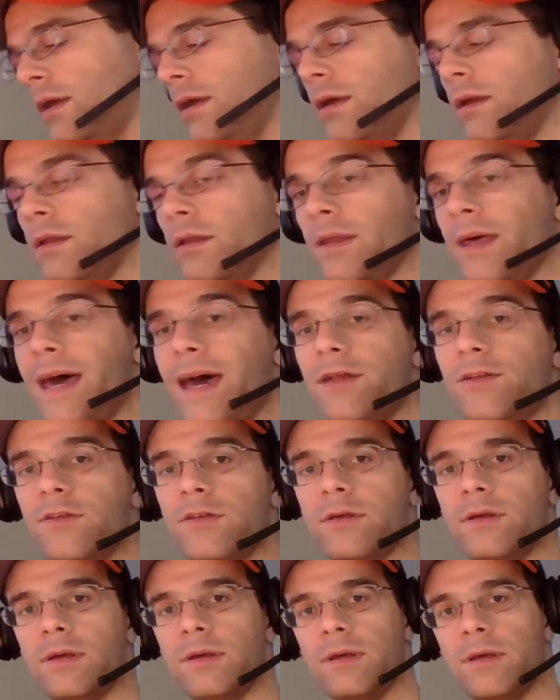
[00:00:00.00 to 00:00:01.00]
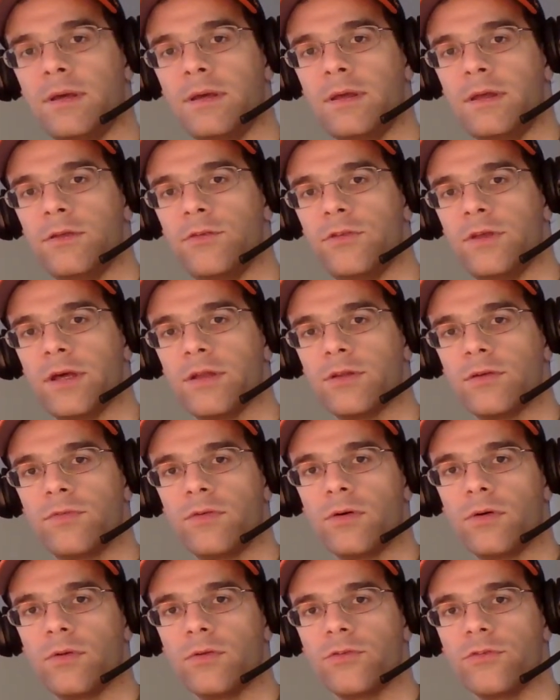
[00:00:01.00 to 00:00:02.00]
And that is the end of
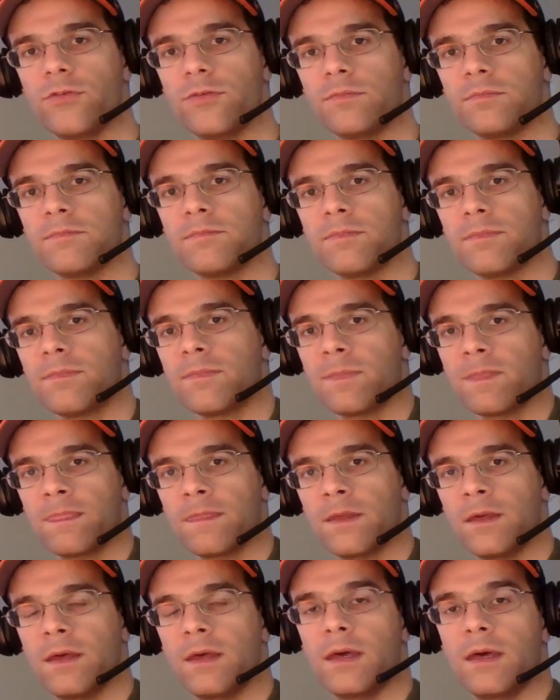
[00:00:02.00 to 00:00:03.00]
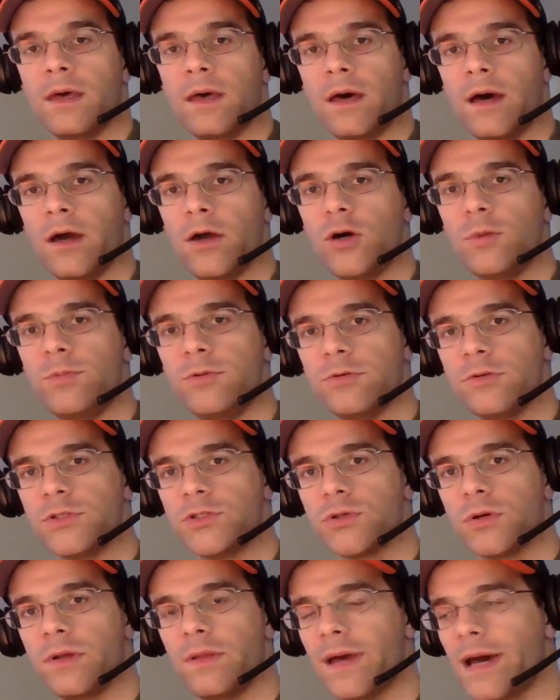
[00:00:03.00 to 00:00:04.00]
Holes. I hope you
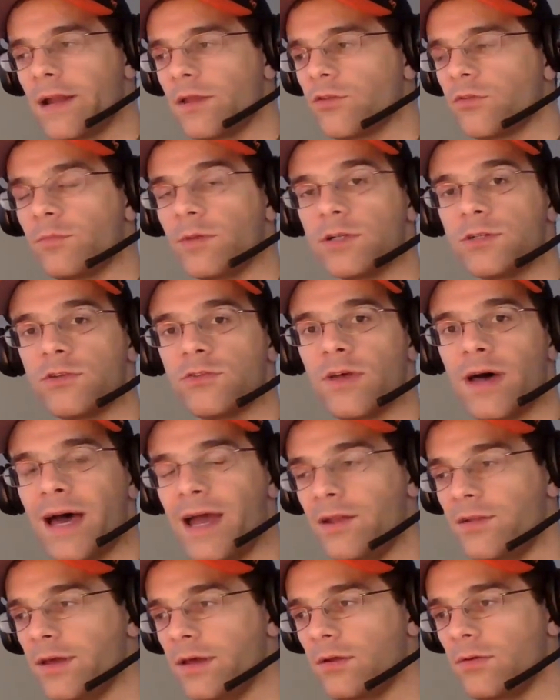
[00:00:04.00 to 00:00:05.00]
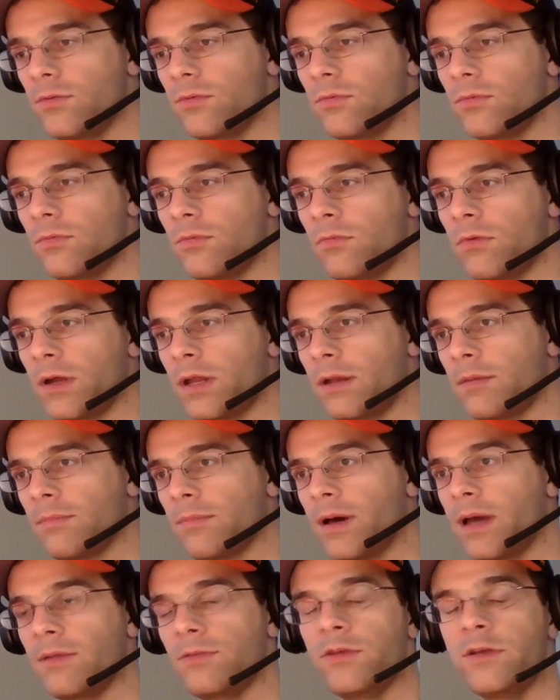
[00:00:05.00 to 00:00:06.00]
enjoyed that as much as I did when
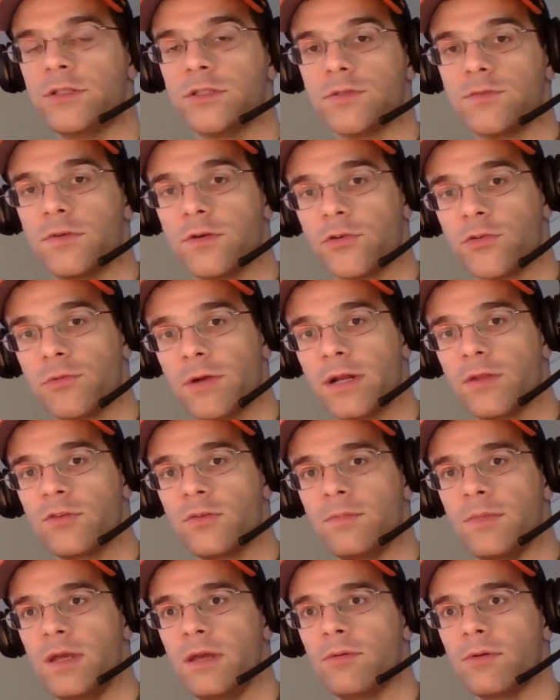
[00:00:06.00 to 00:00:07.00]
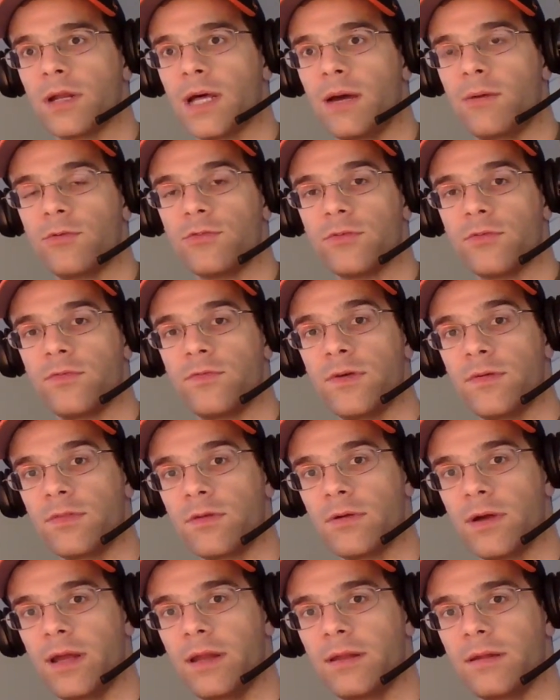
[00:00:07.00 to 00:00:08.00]
my teacher first read it to me when I was in fifth
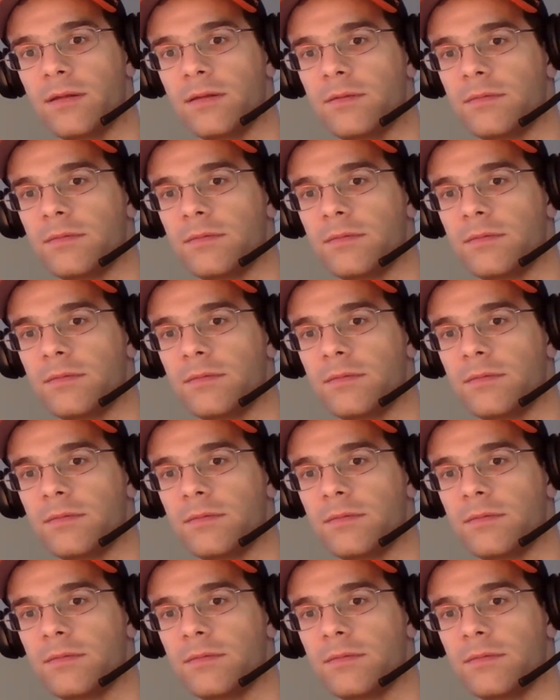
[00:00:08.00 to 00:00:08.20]
grade.